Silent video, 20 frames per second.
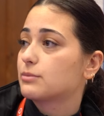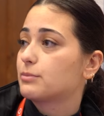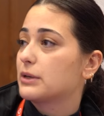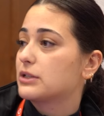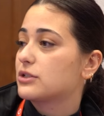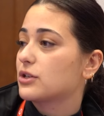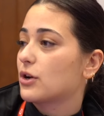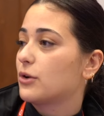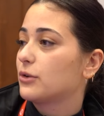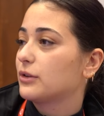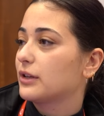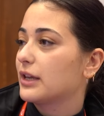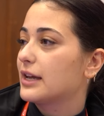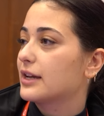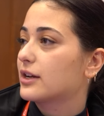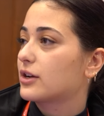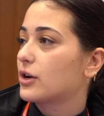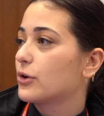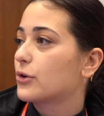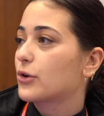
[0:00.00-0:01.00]
but don't
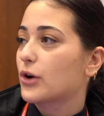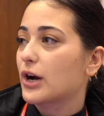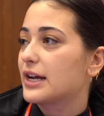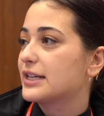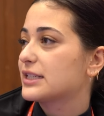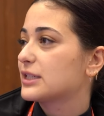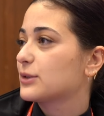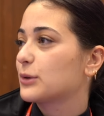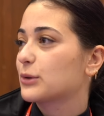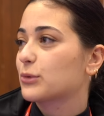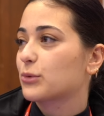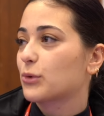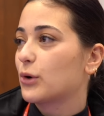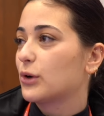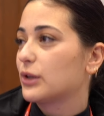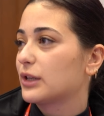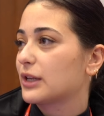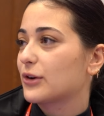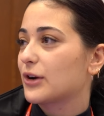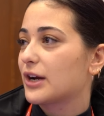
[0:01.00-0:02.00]
like go crazy with
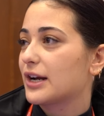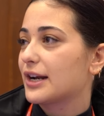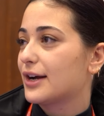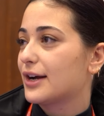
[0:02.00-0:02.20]
rolling right